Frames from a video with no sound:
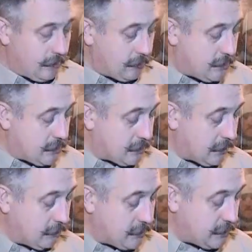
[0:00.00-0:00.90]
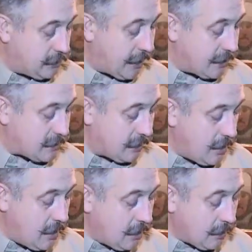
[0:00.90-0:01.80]
I would suggest,
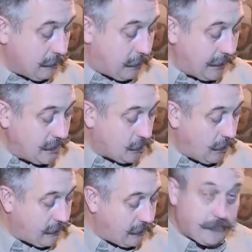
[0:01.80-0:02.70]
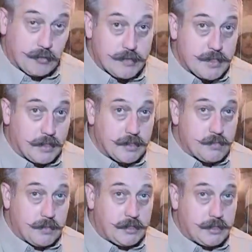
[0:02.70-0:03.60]
complete with the
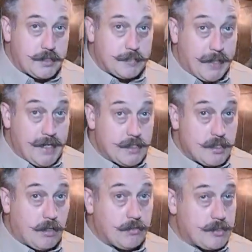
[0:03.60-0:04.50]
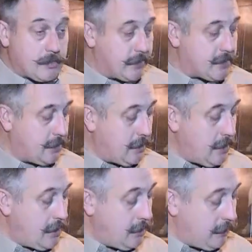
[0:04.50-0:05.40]
foresight, which is pinned onto it,
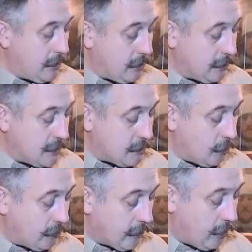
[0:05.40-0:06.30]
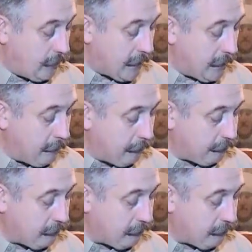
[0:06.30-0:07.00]
pinned onto the small roll pin.